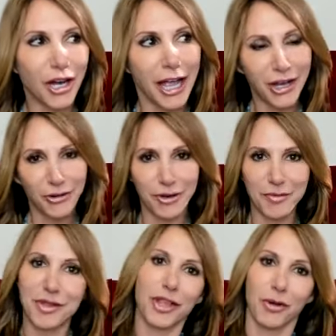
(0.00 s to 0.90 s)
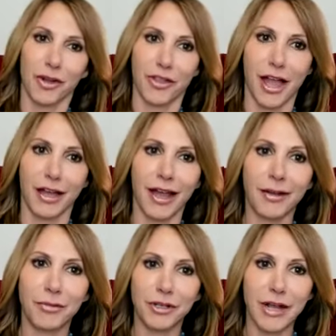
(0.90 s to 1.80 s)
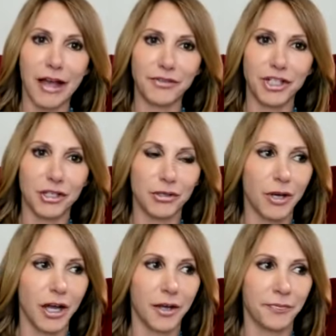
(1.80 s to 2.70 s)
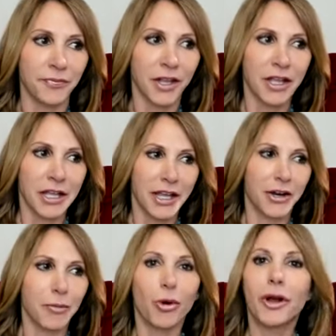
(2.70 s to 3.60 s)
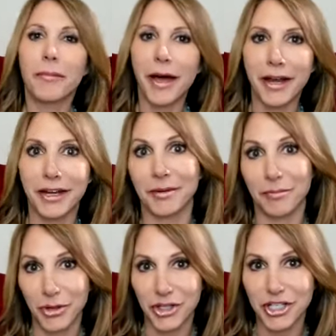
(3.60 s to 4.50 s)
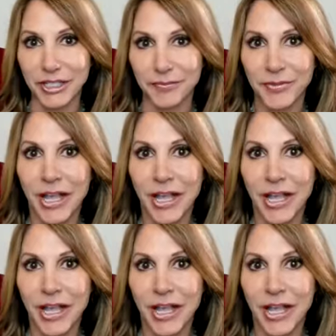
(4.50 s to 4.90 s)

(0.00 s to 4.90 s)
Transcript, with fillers: I agree with you on that. I would have to um, hear more about it in person.